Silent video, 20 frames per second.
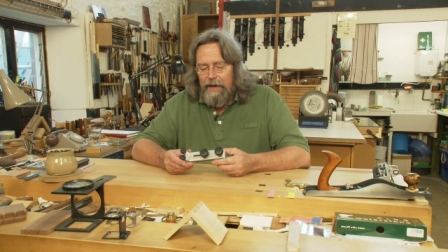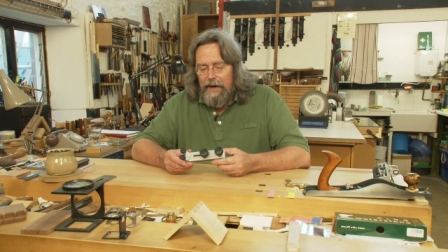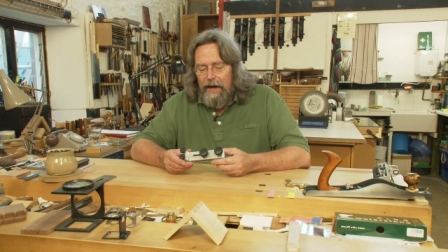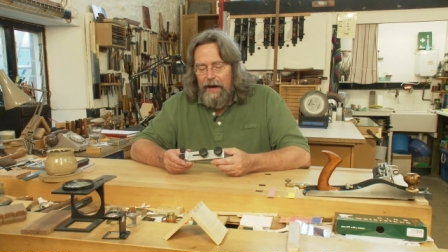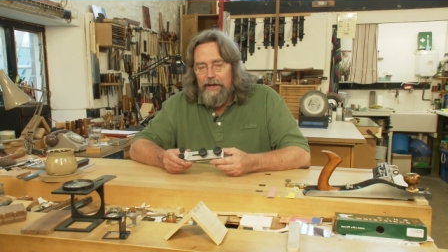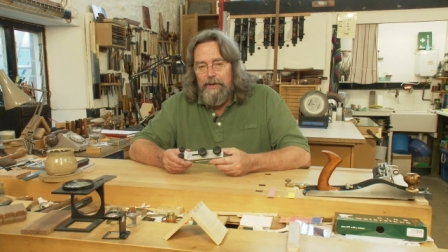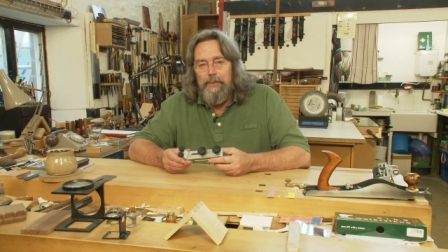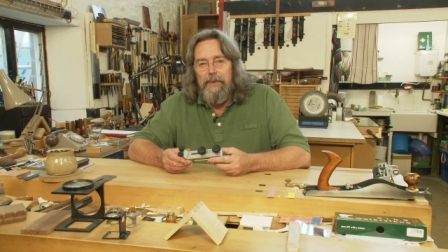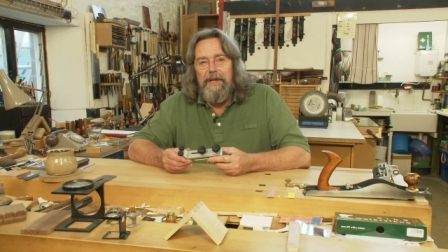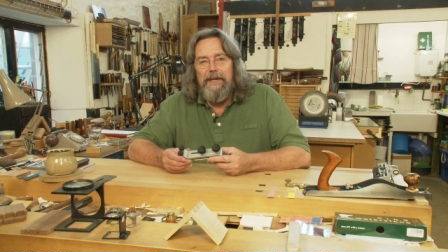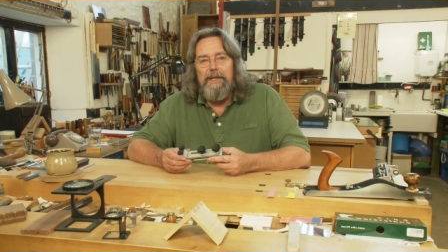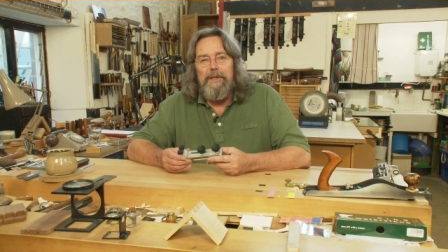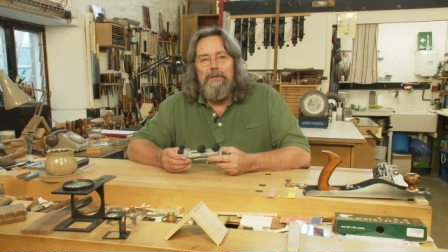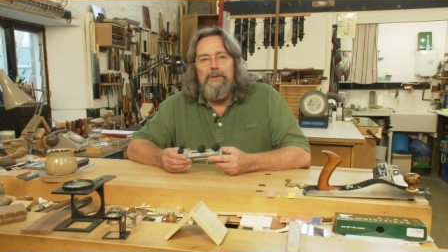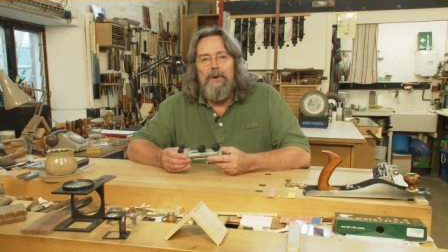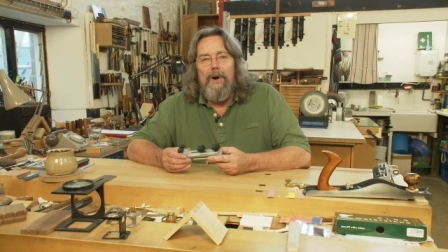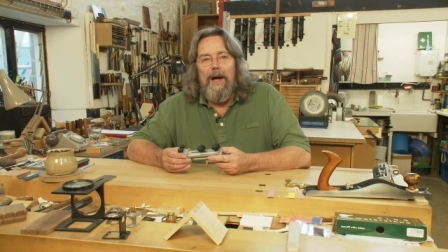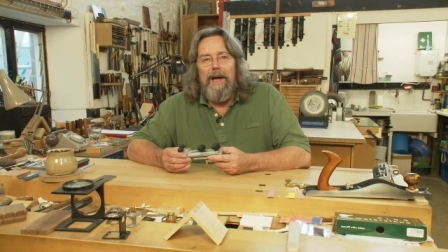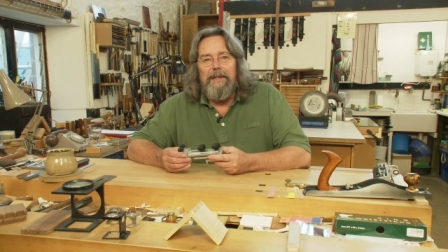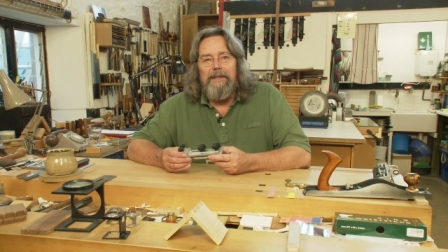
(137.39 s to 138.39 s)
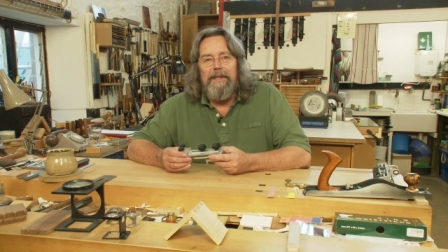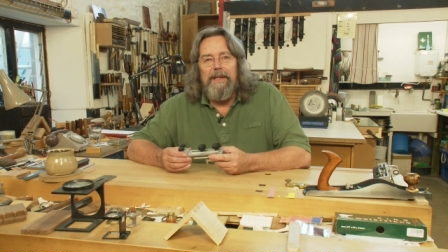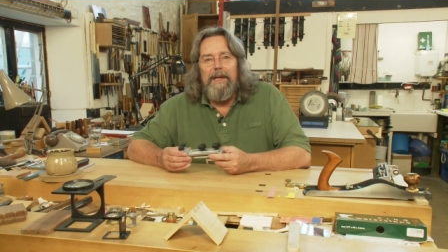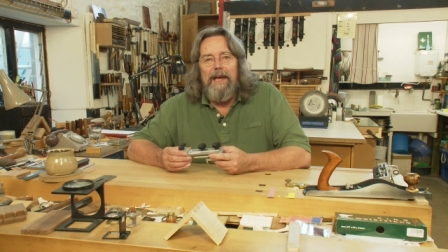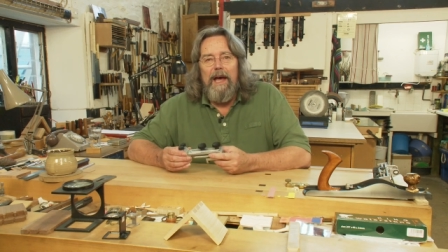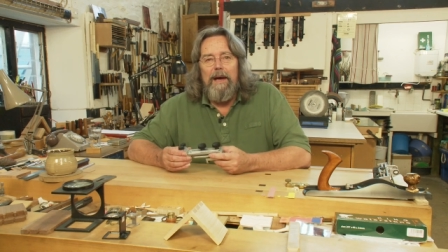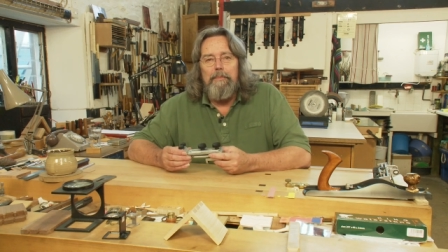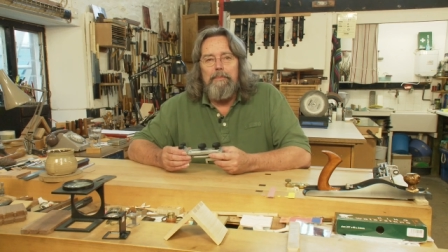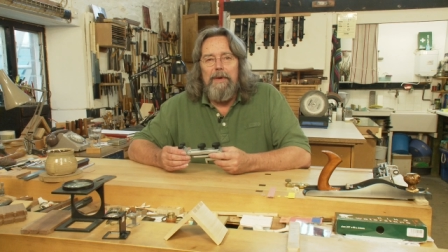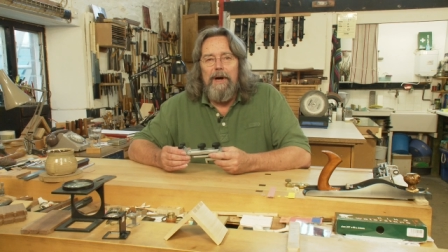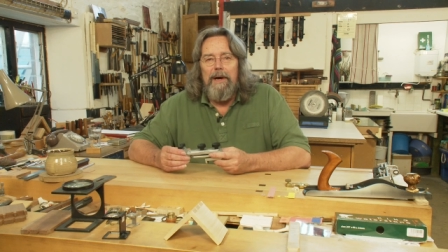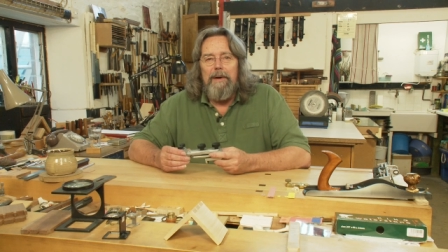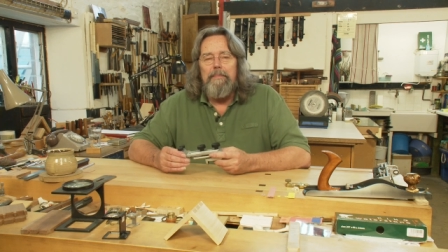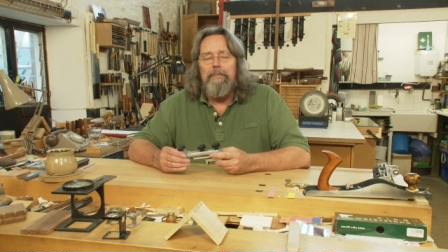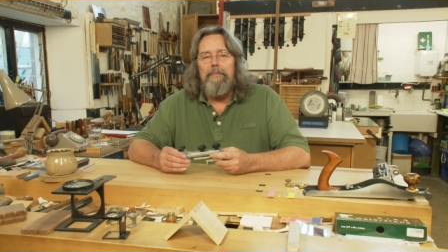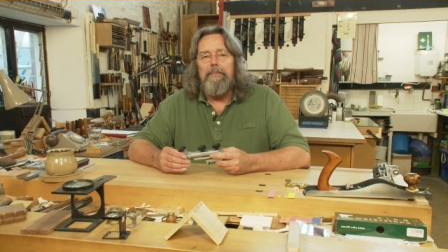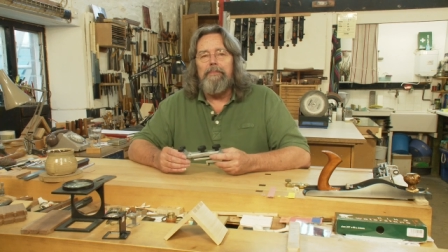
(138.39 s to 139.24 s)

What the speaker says: And we can grind a camber.